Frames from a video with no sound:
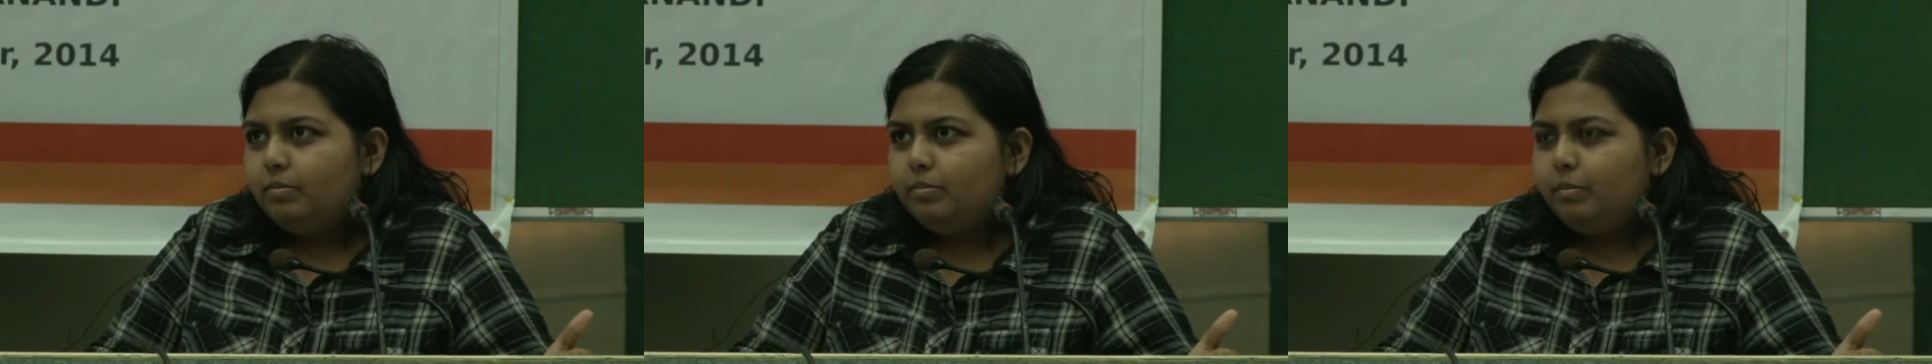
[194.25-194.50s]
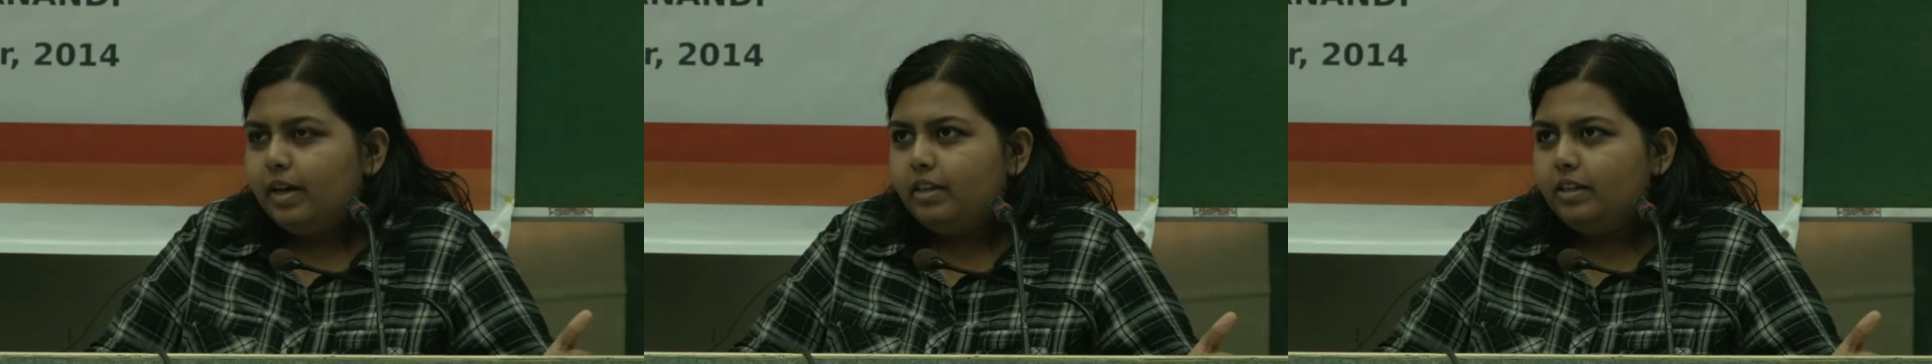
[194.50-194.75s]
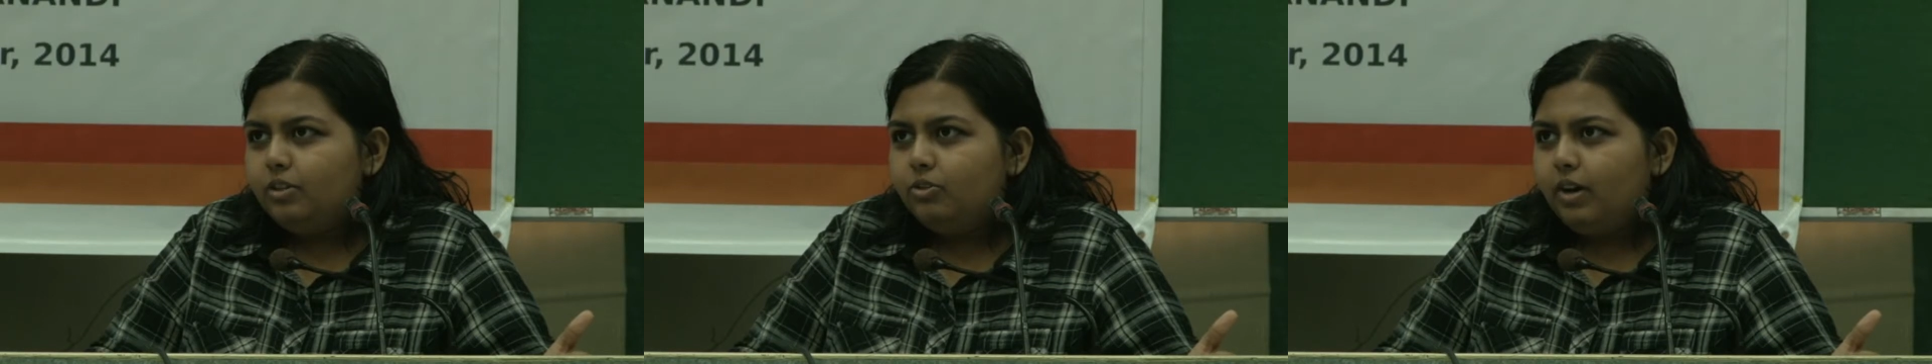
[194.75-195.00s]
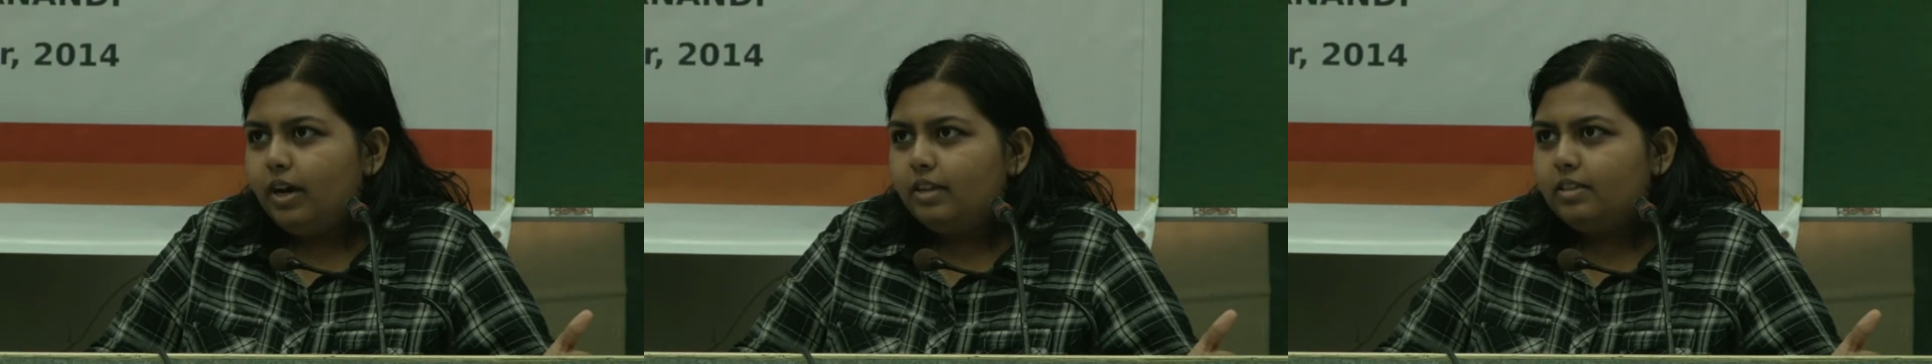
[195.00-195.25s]
barrier
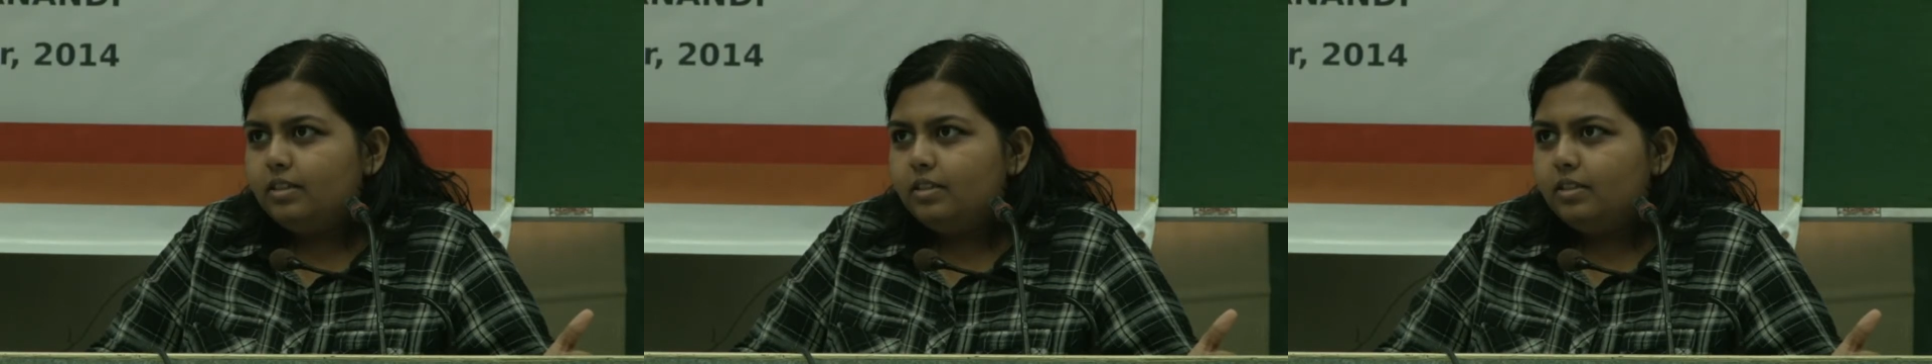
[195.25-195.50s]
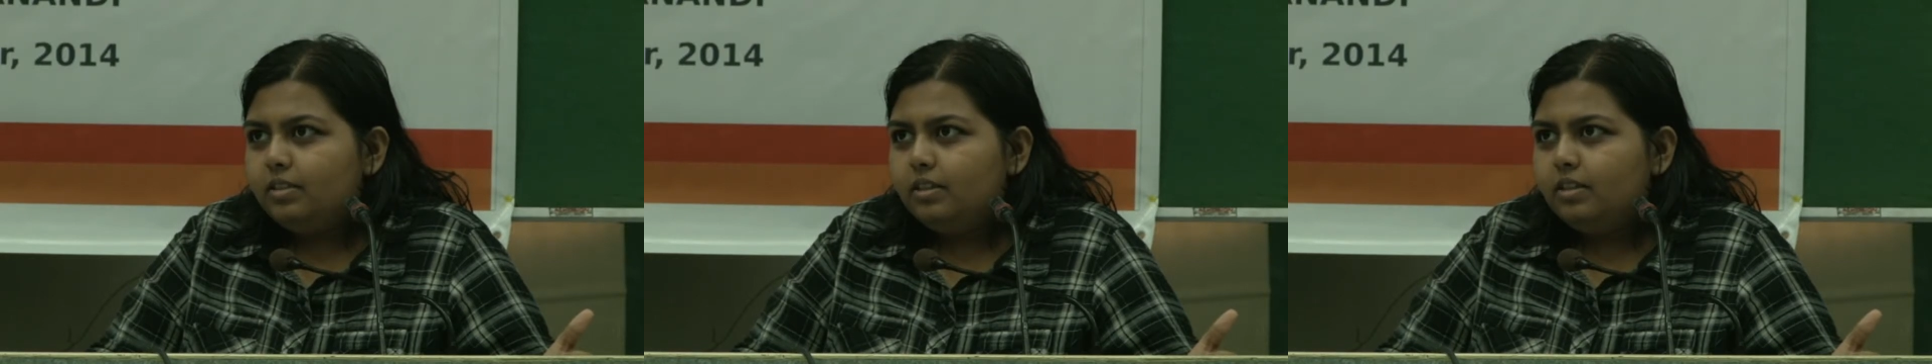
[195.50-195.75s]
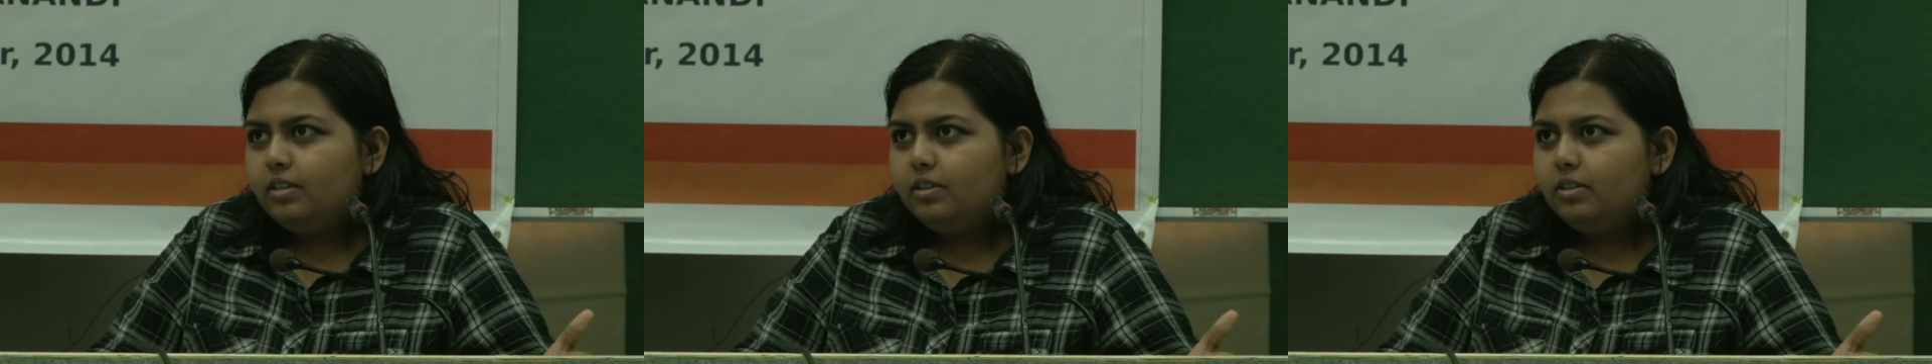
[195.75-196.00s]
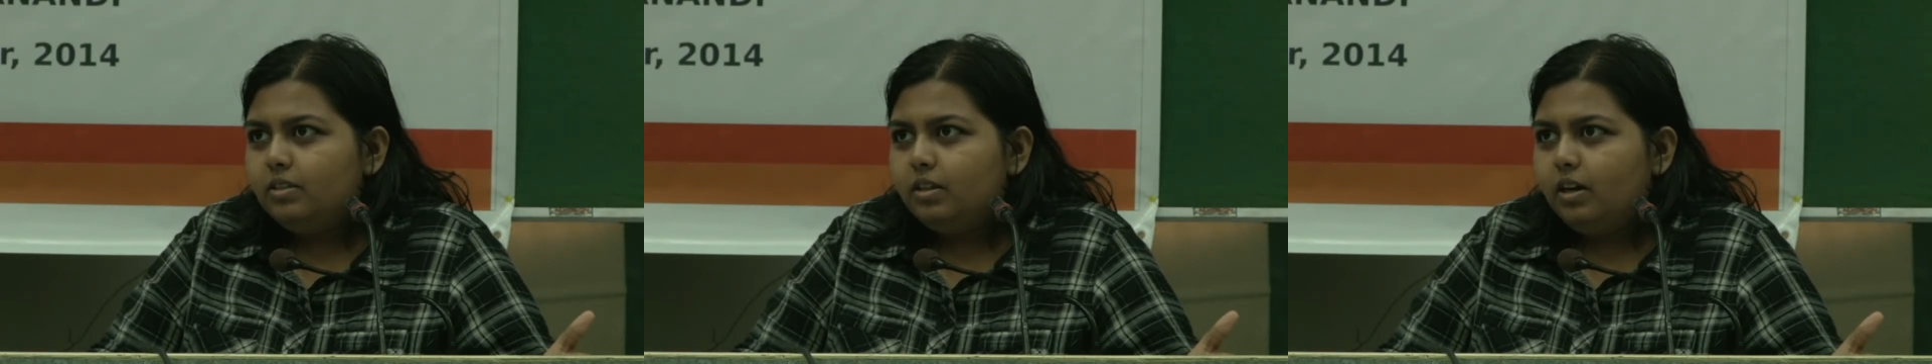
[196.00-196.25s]
to access
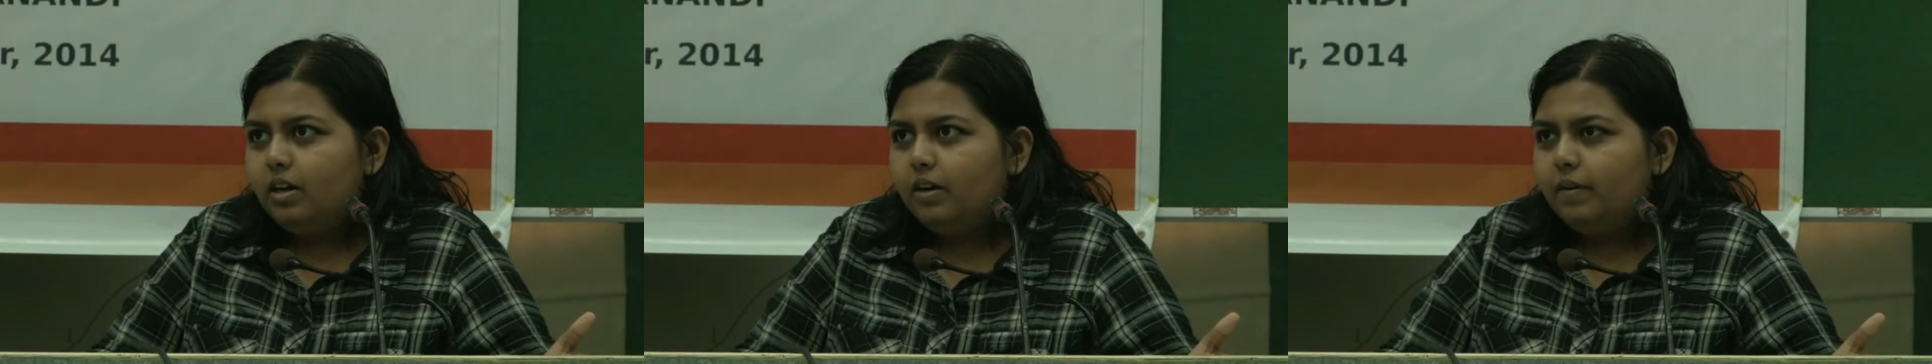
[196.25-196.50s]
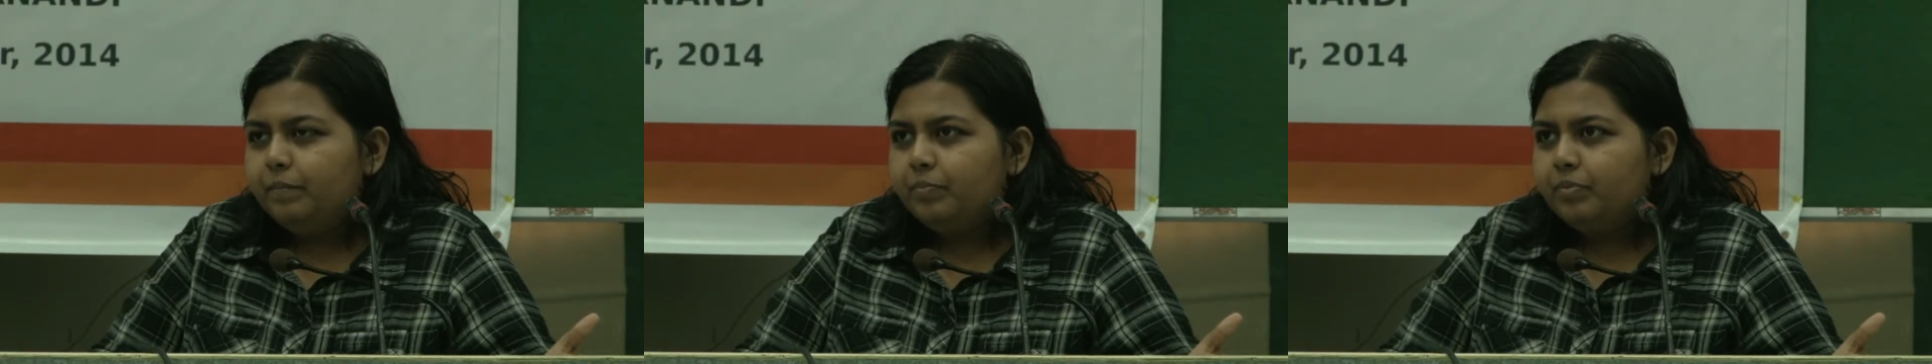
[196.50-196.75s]
is uh,